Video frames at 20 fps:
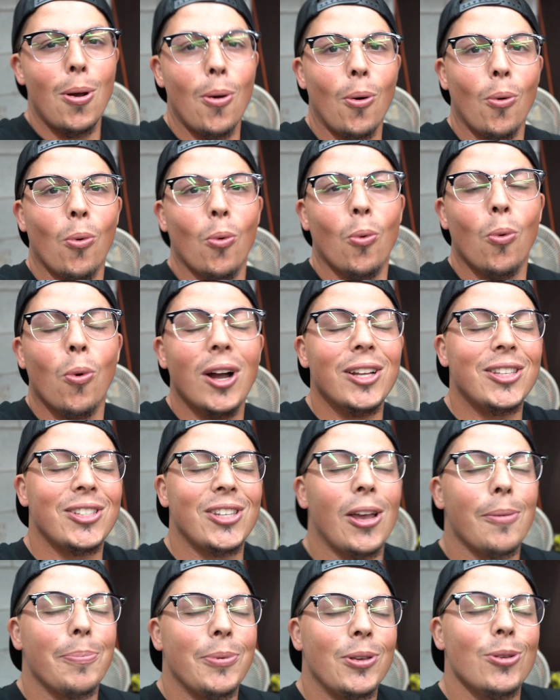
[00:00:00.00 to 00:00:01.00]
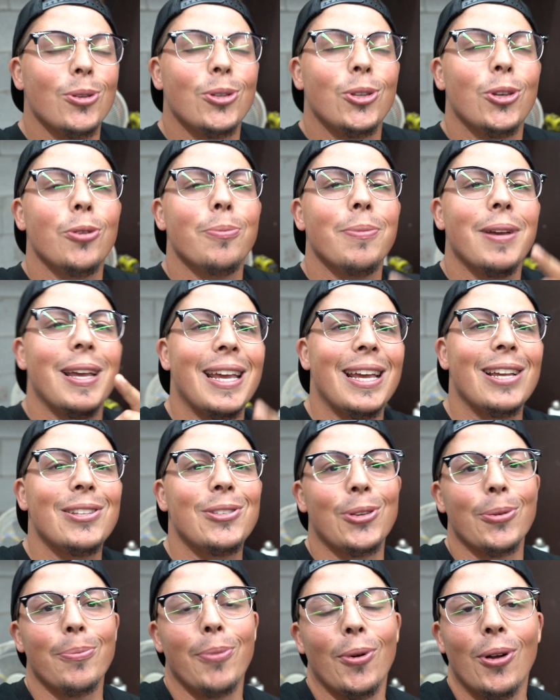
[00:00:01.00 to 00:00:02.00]
What's up YouTube?
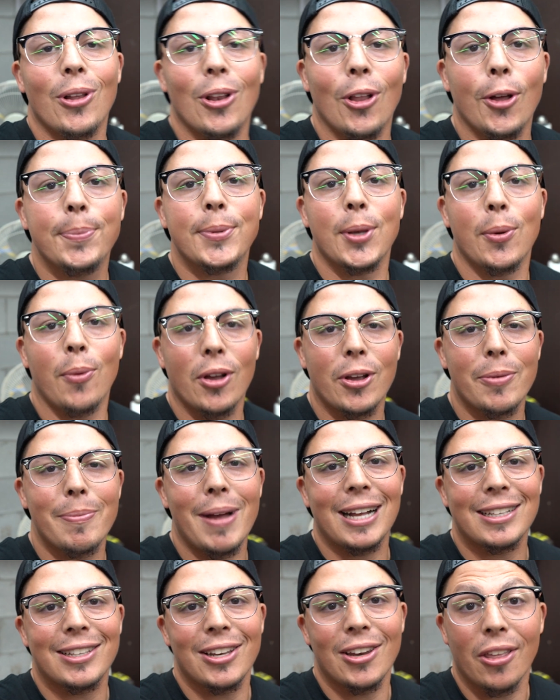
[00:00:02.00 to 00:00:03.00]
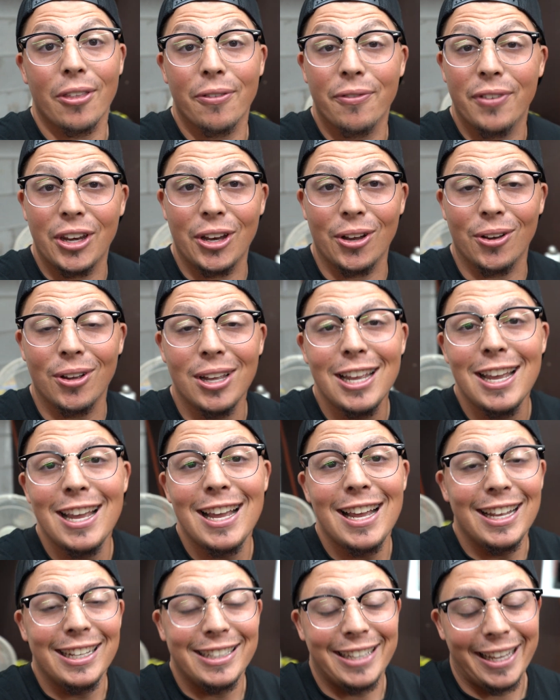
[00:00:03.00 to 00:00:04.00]
It's your boy Lowpes and welcome back to another video.
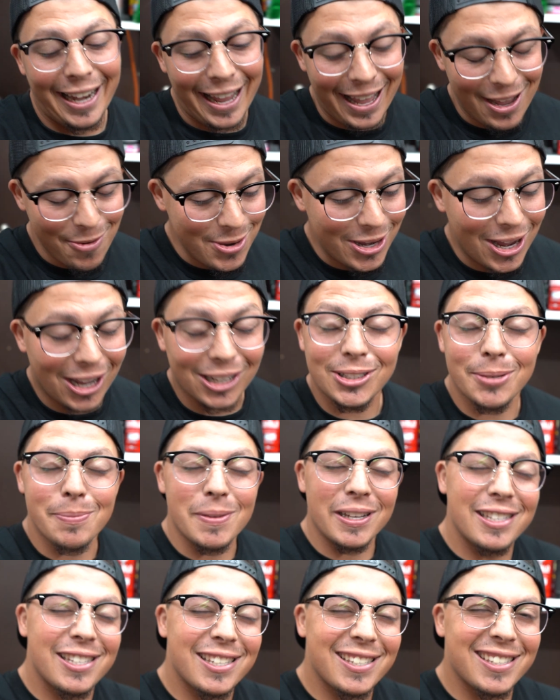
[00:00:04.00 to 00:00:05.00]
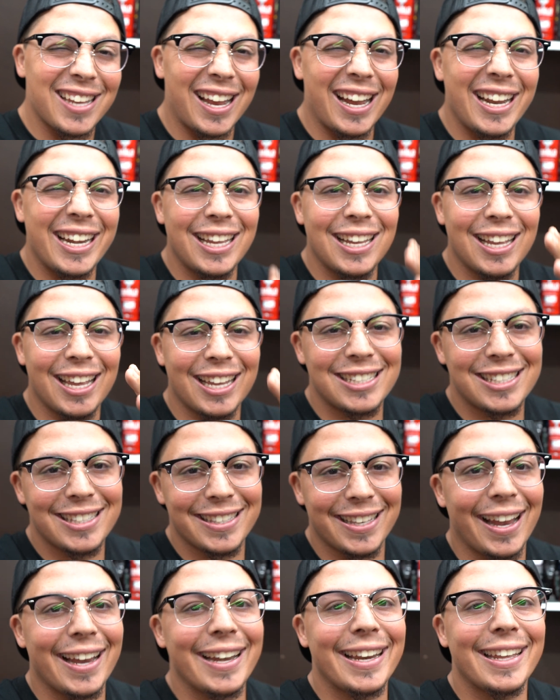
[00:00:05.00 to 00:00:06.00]
Today we got some exciting
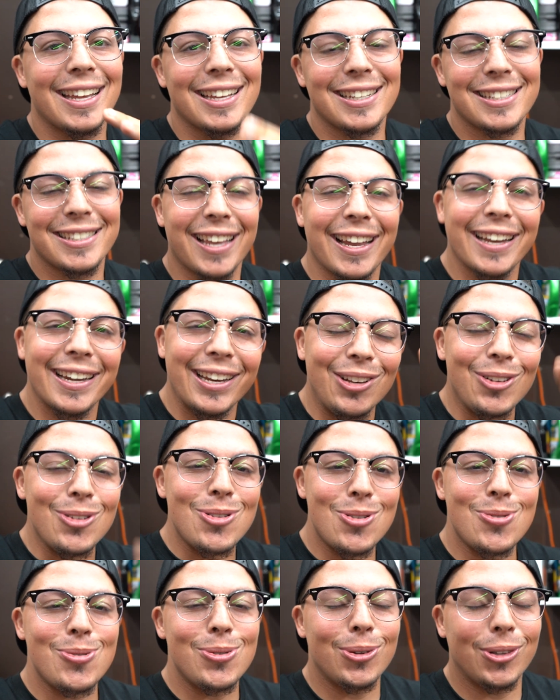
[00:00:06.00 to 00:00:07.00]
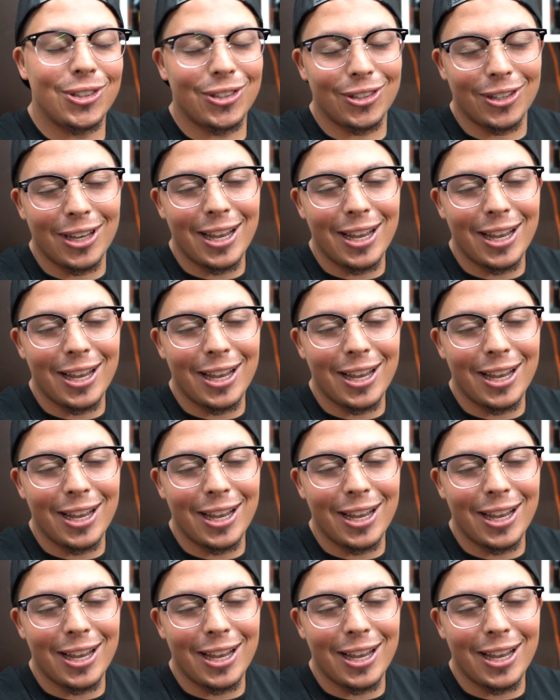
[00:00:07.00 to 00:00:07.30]
news.